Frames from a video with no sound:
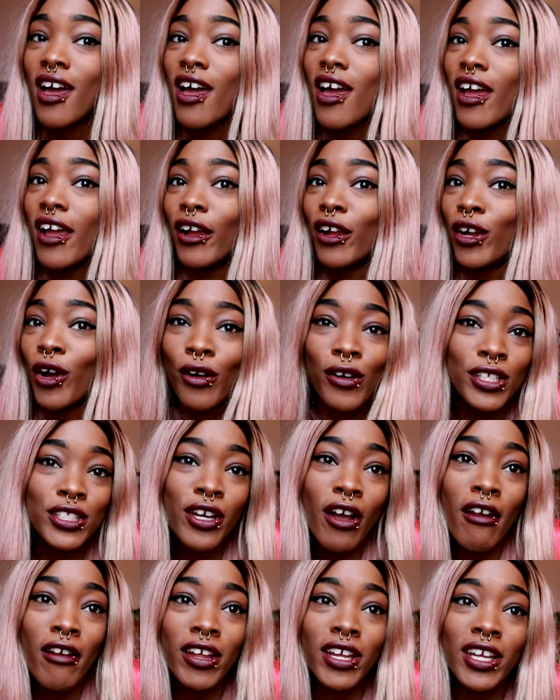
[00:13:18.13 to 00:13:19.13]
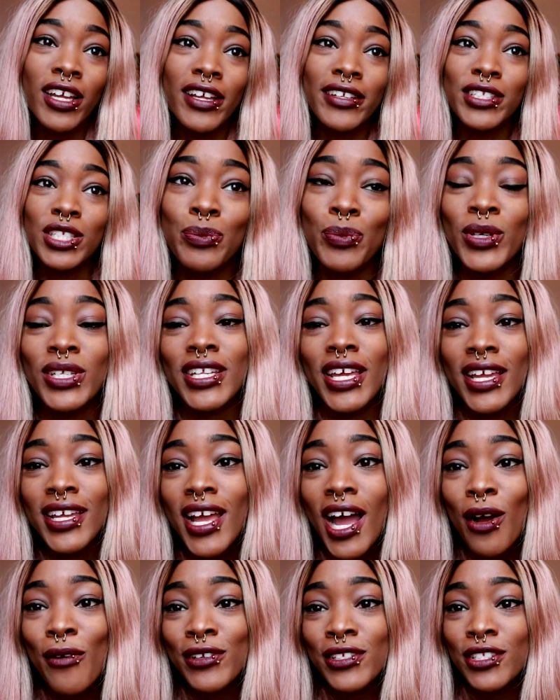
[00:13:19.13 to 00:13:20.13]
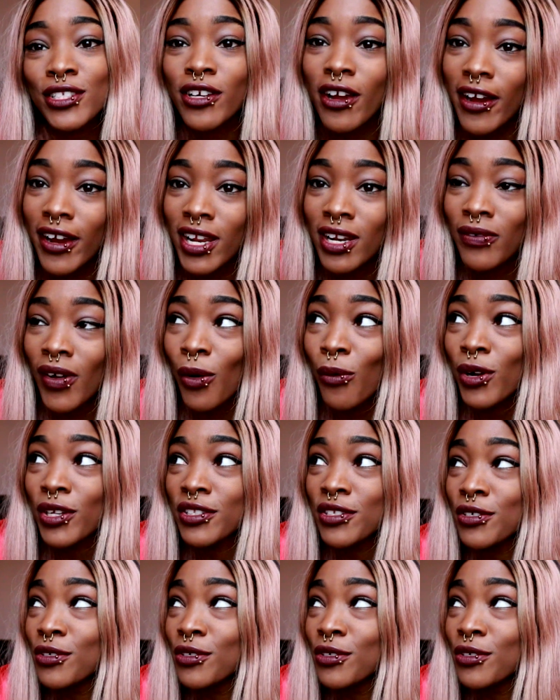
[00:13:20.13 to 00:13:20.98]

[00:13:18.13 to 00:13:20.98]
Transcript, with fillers: and go to Target and spend eight hours at Target if I want